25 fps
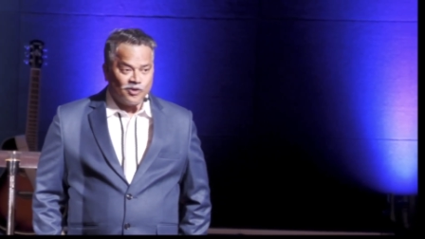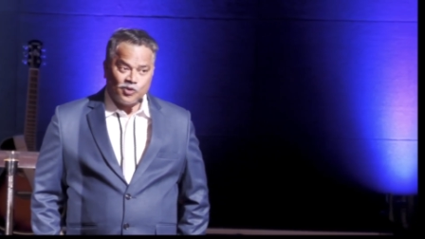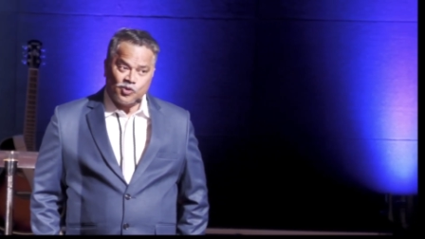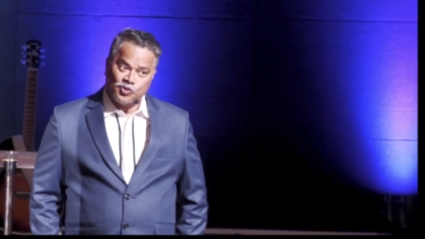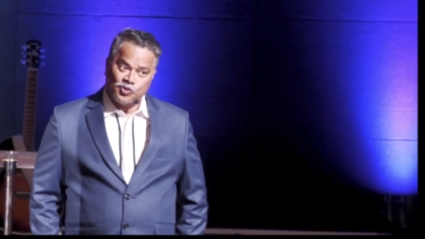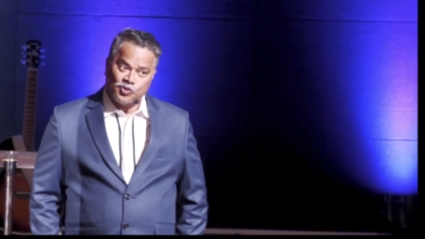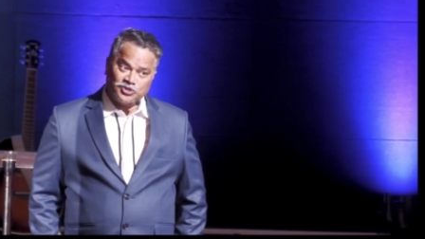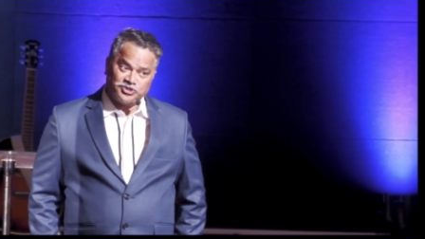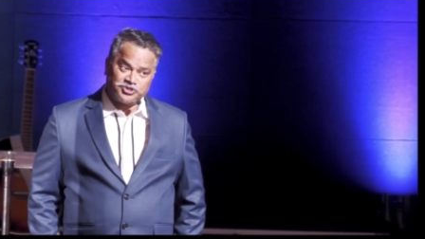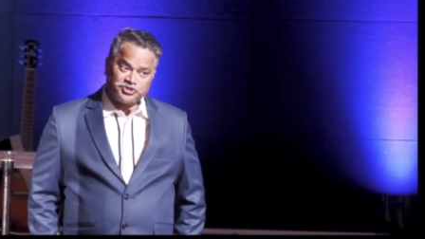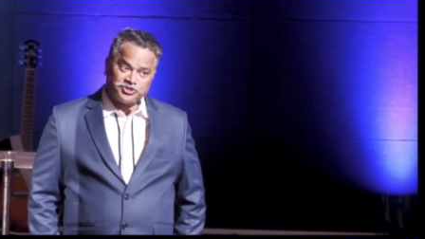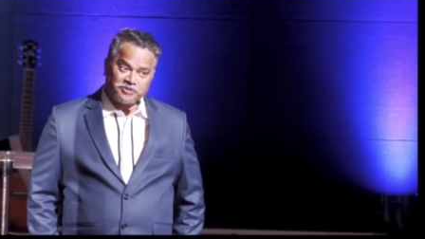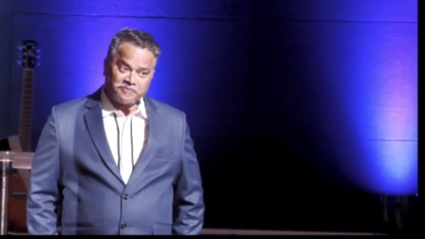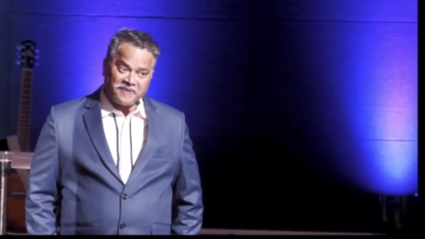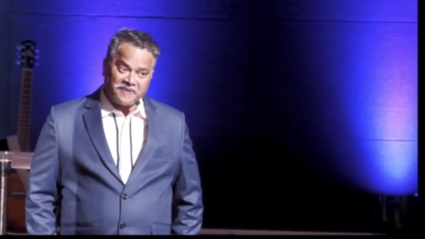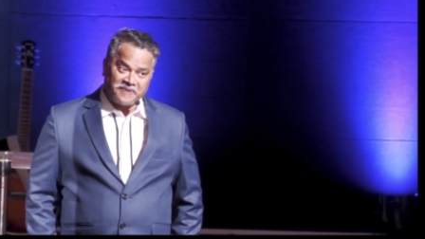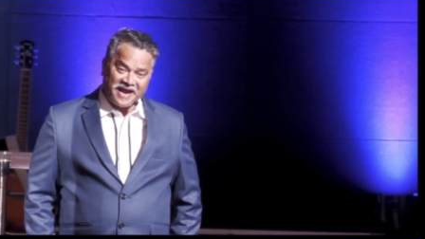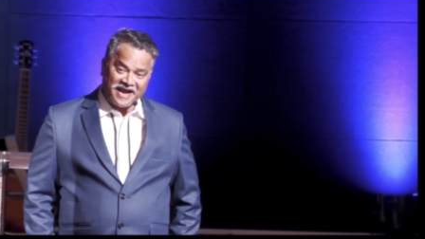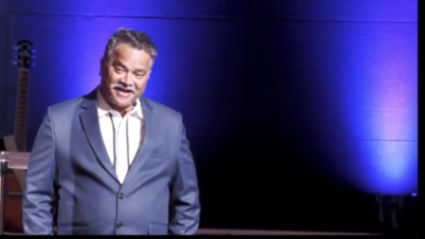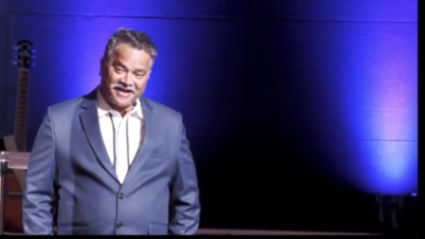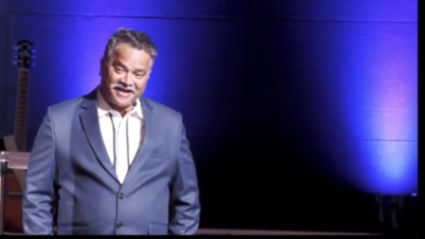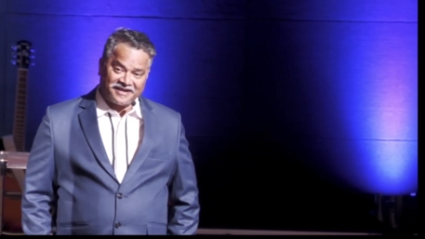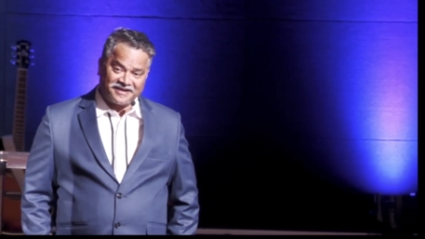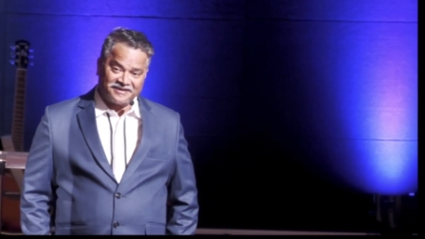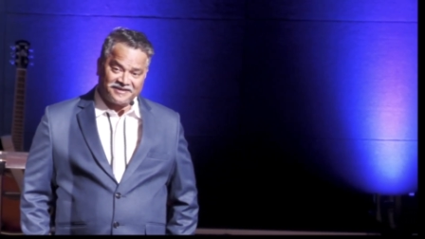who is your
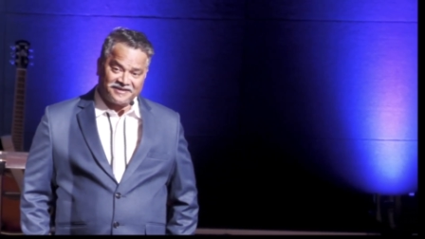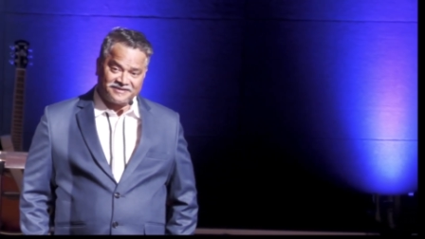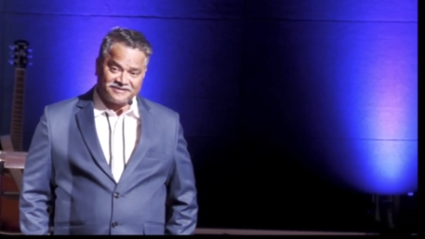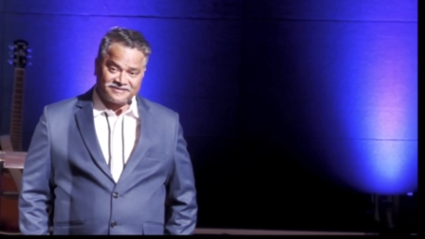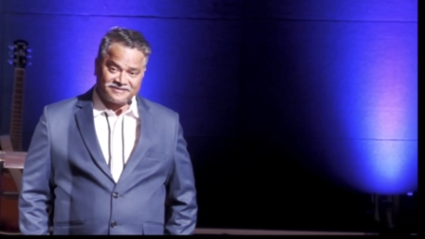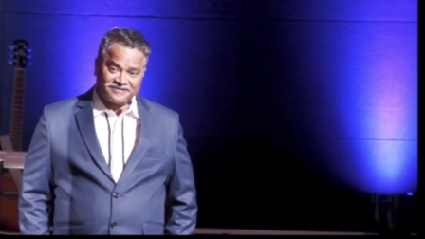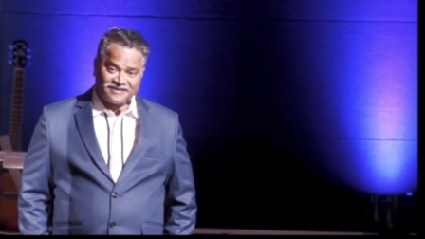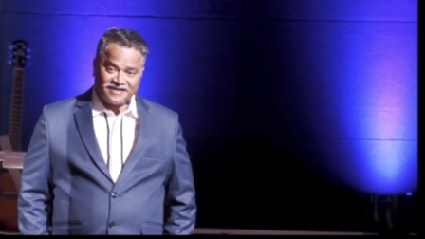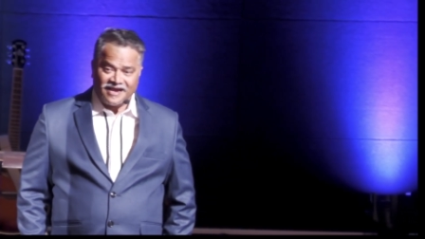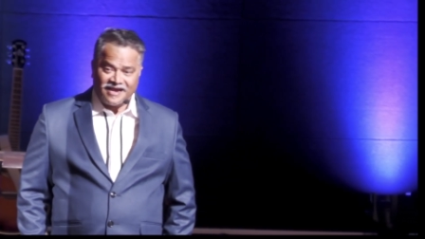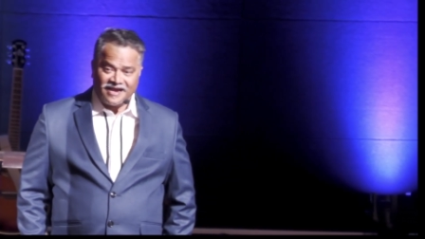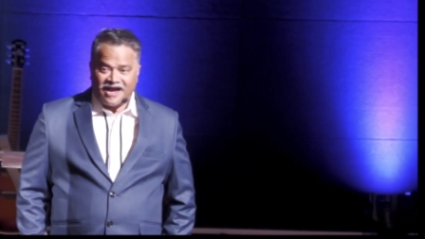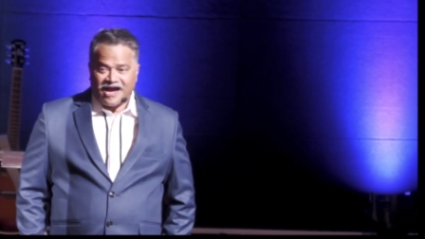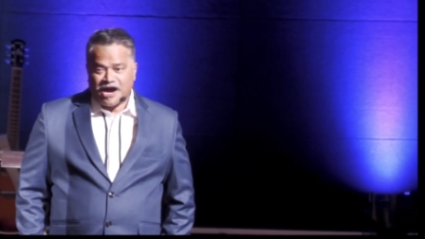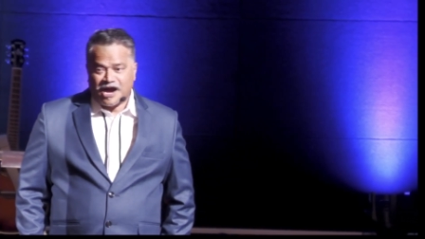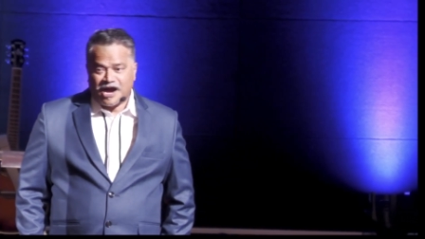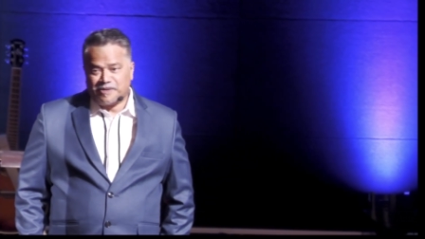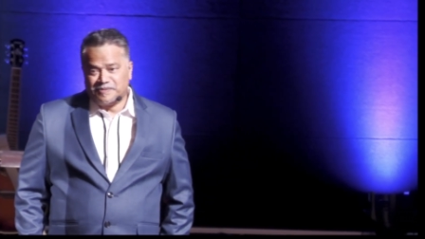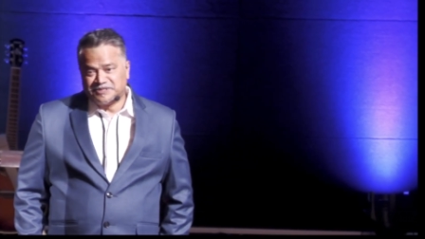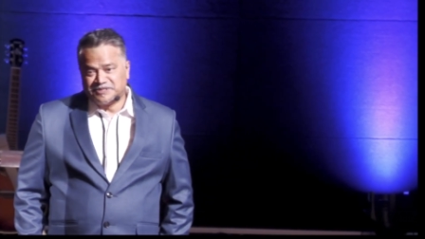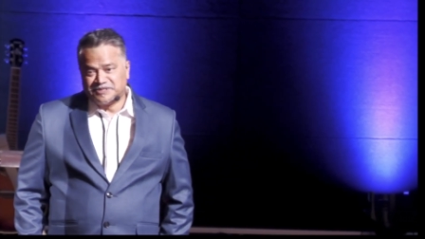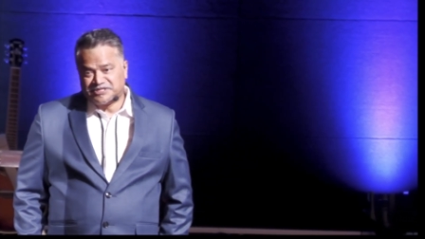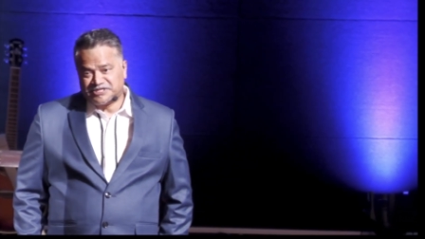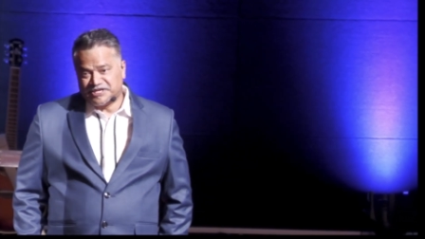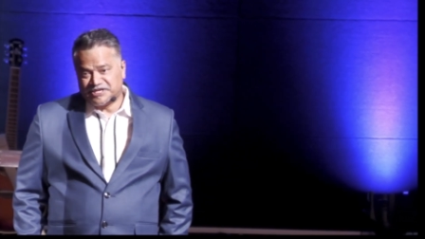parents, how
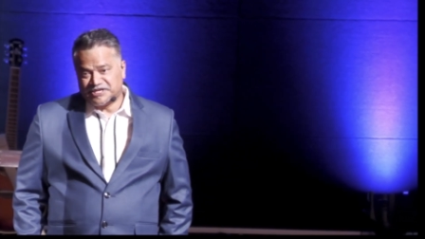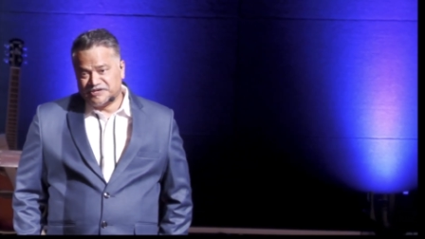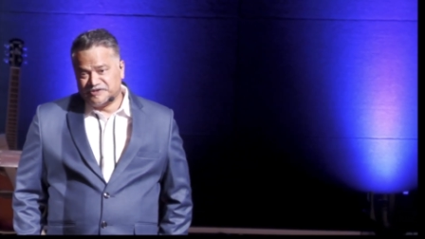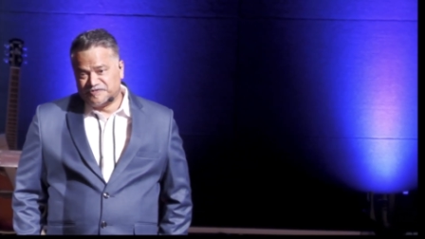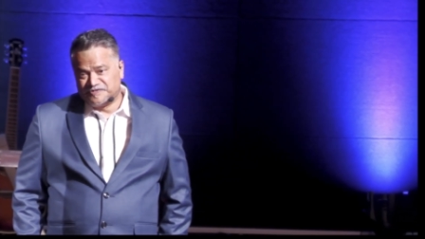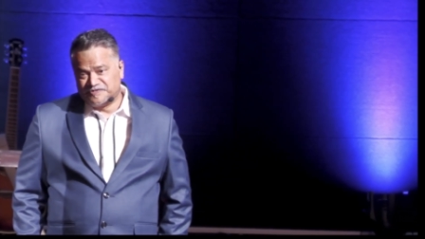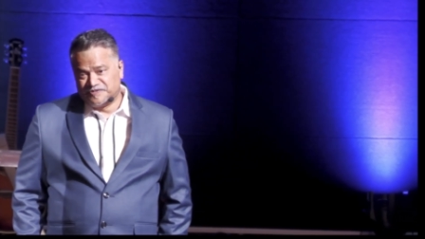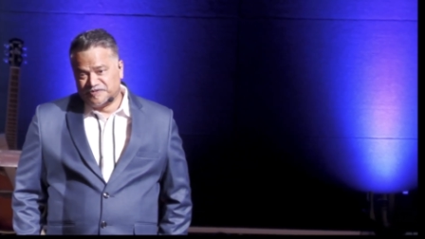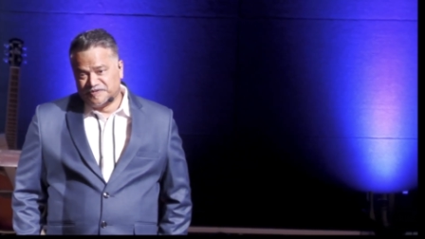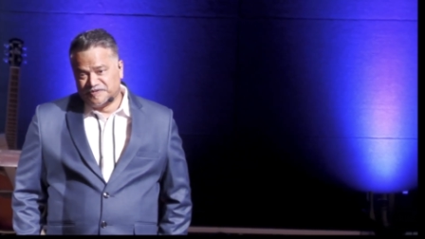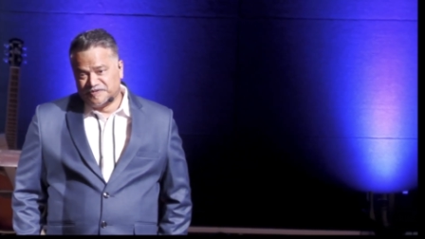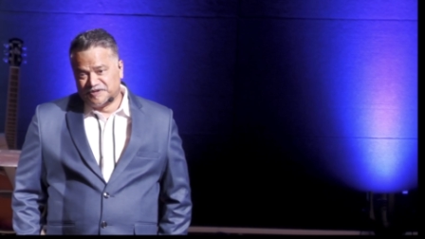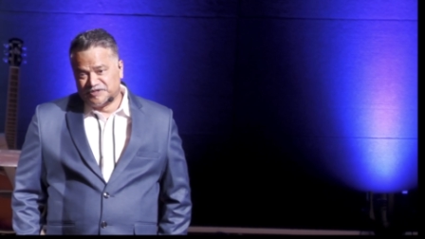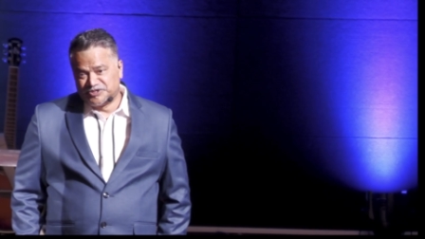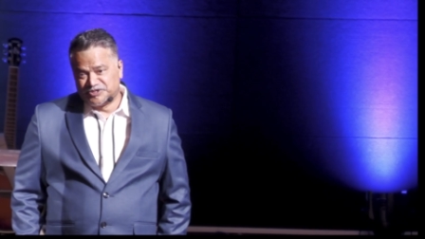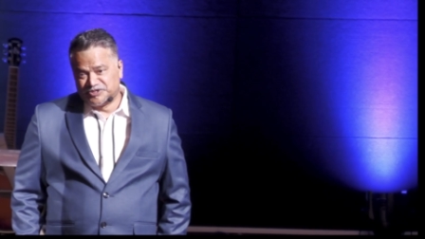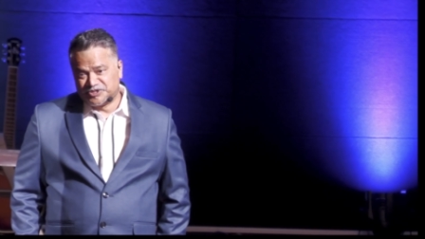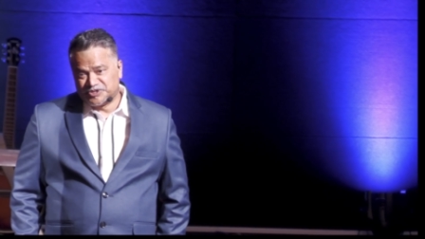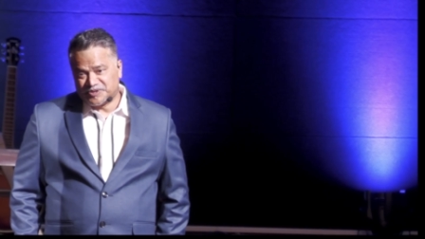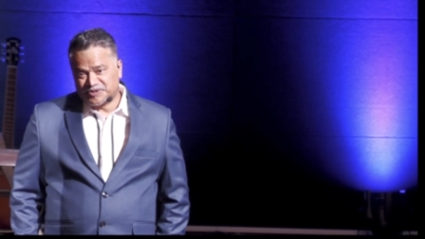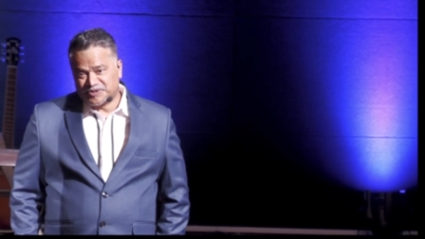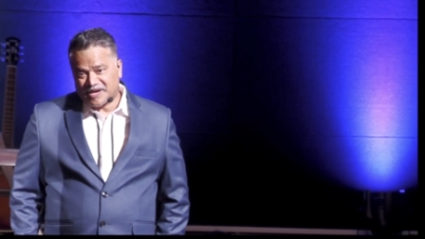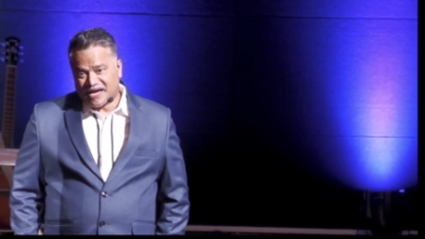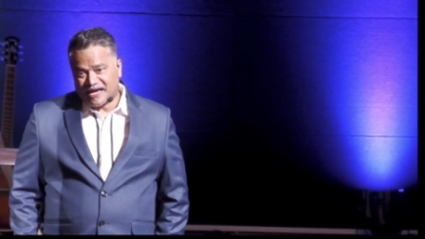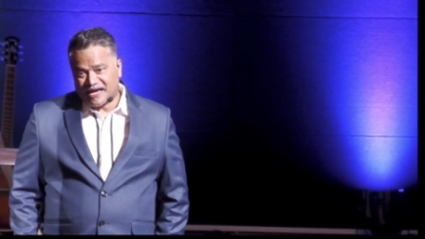much influence you